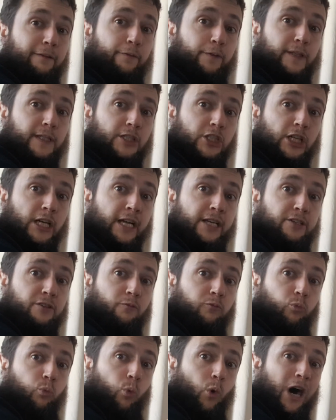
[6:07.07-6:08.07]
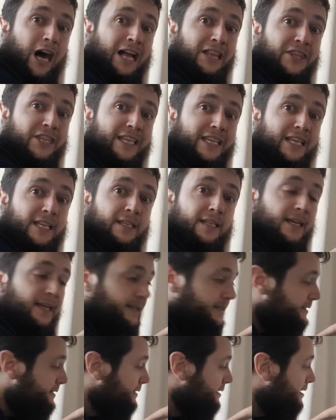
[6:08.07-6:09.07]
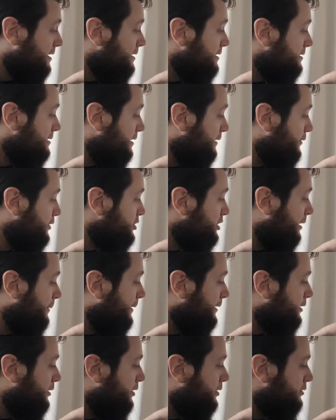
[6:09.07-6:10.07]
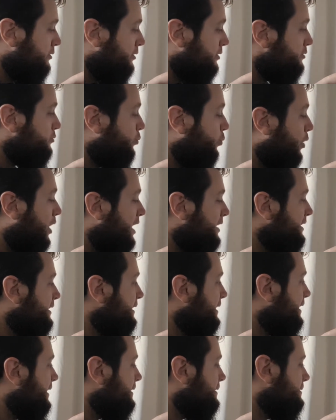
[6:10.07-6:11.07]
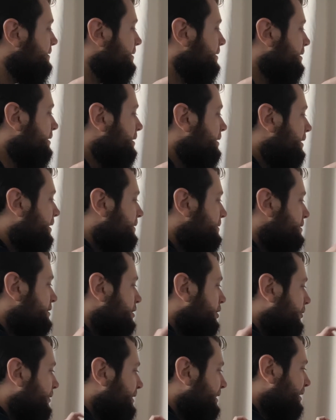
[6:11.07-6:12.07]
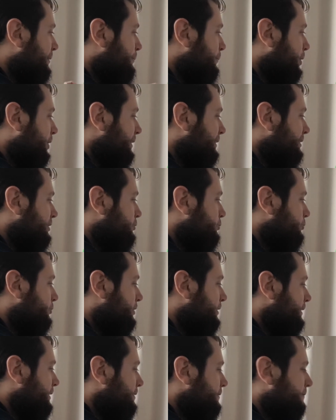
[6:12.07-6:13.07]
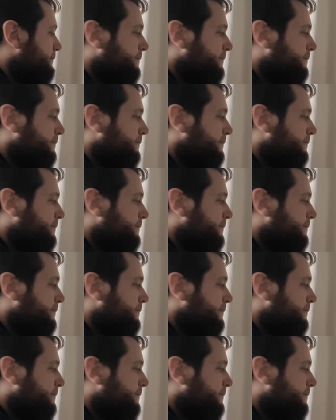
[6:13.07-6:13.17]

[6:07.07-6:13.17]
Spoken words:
for the change of 1 in x. So every time I go across 1 in x, it's going up by 3.